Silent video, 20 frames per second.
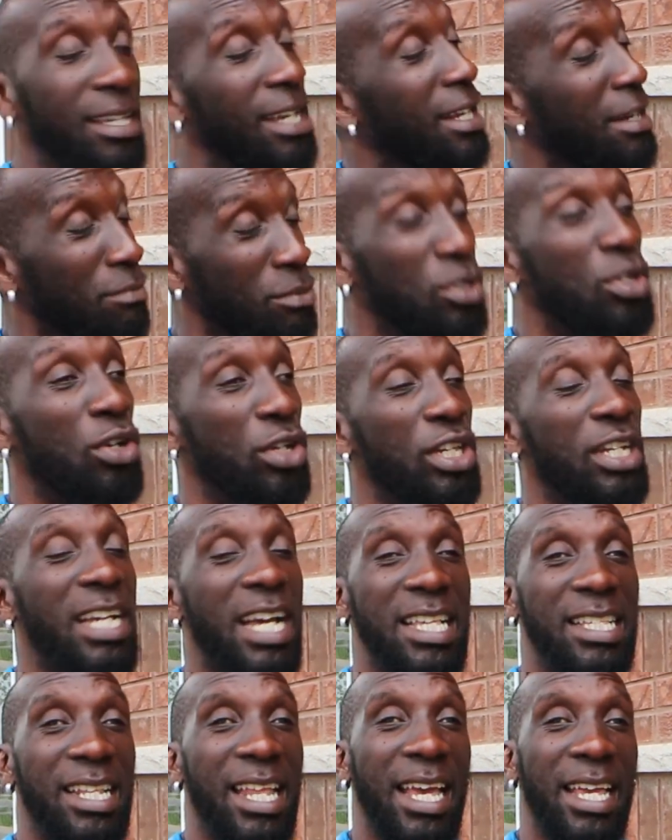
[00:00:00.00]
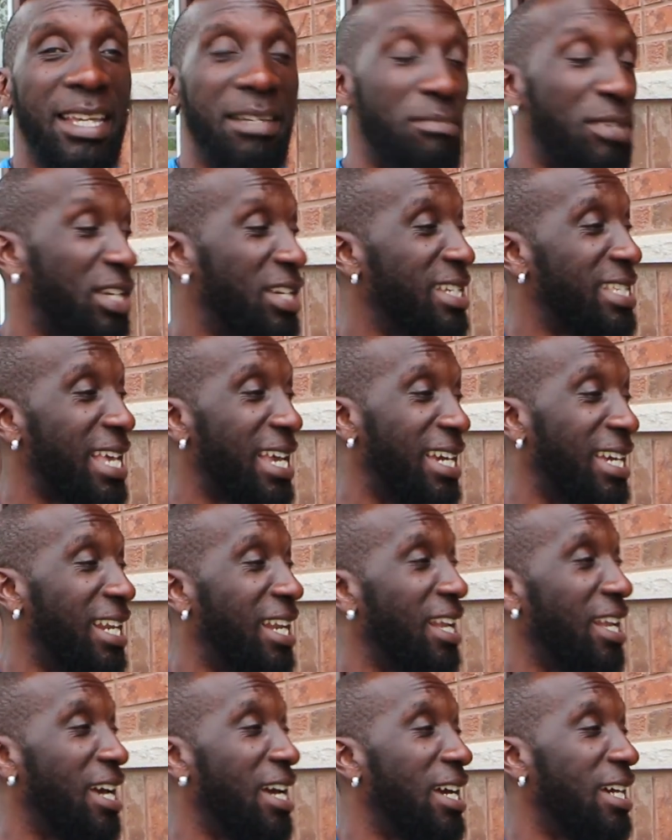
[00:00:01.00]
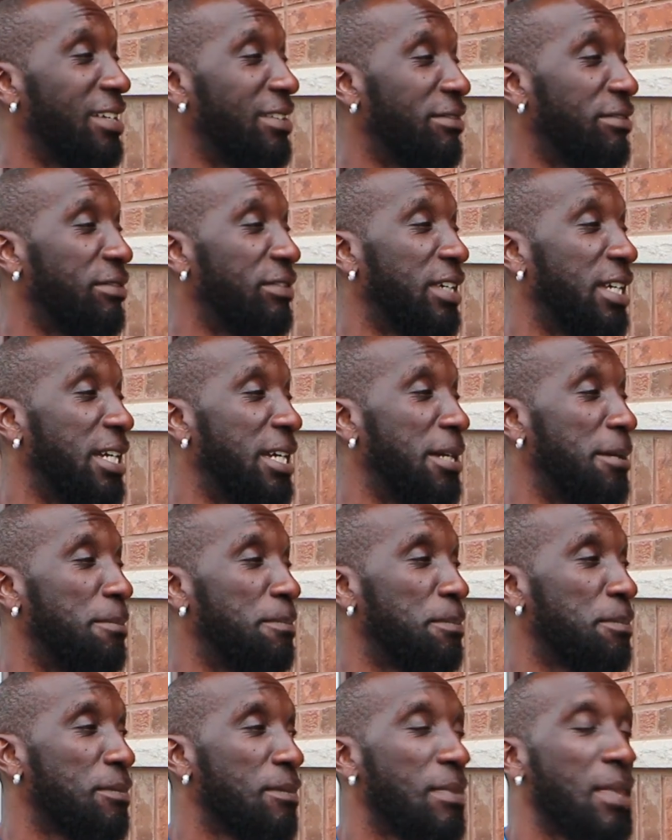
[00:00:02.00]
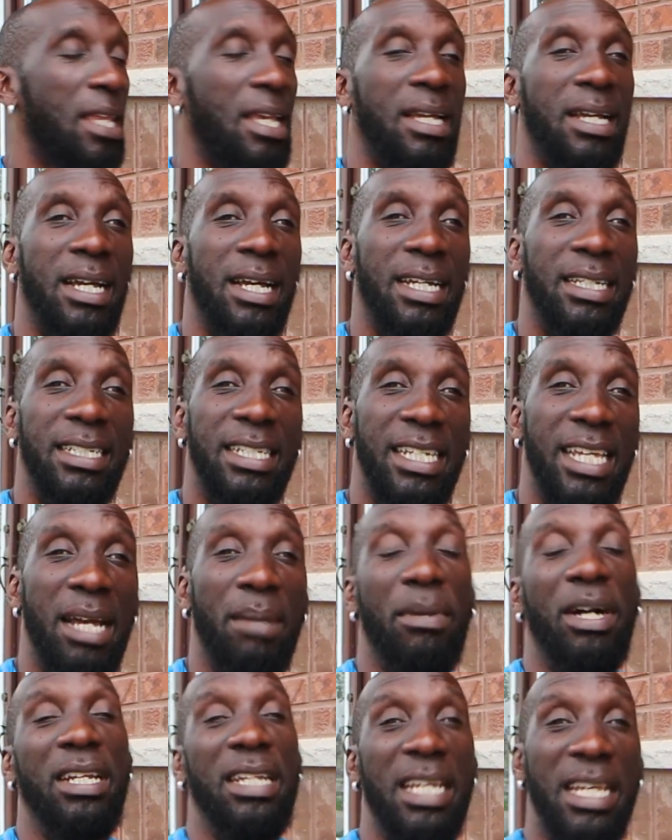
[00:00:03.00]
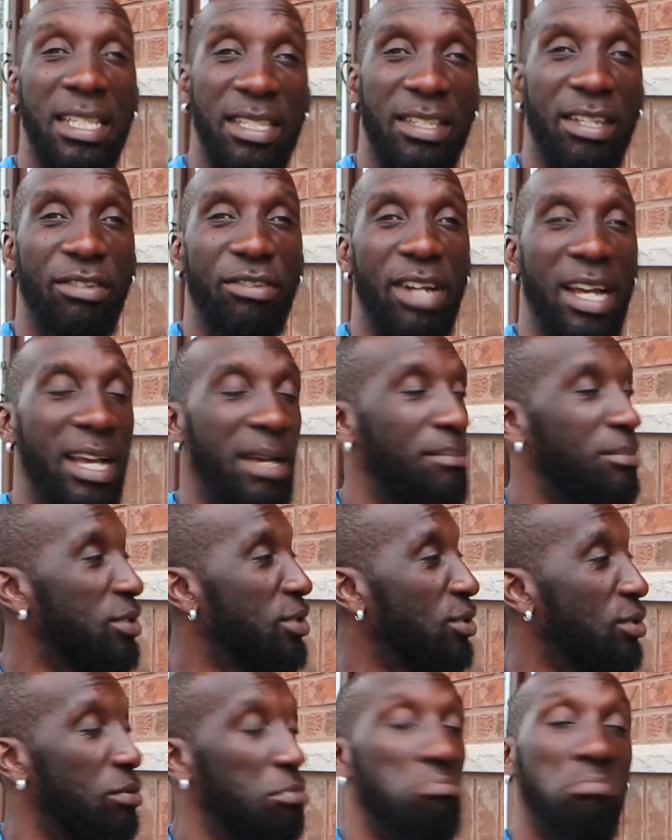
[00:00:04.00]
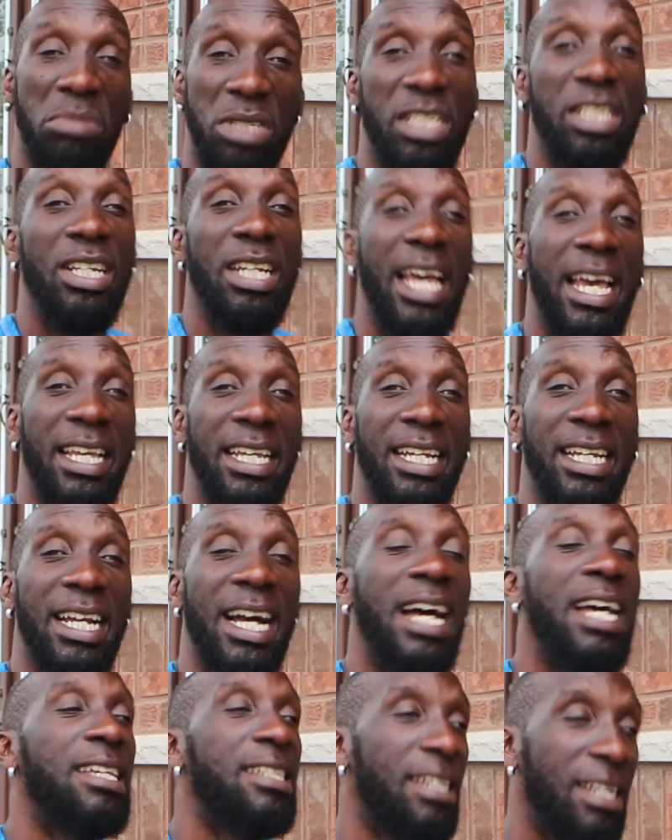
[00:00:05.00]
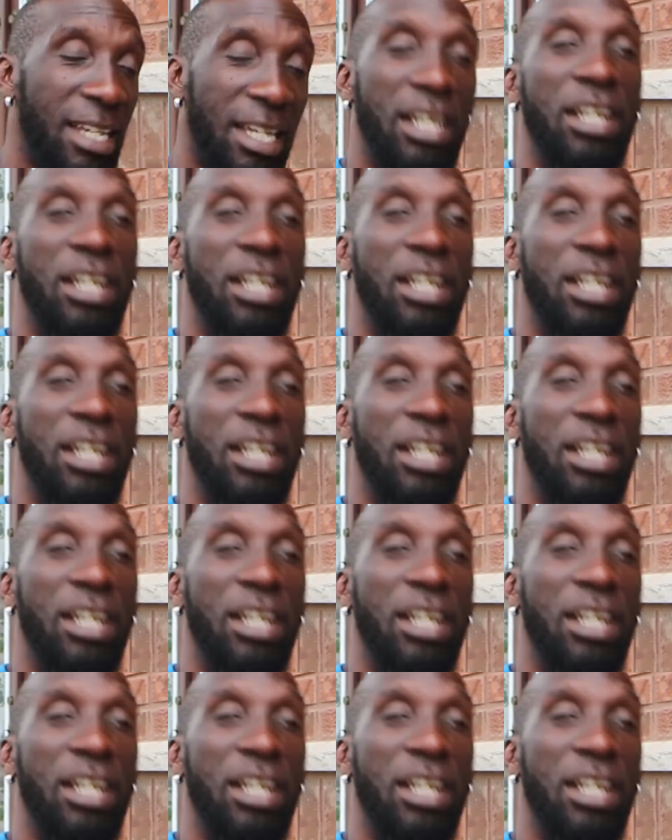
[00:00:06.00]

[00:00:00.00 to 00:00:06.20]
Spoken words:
And I know you guys like it because I get a lot of a DM on Instagram. So you like it, guys?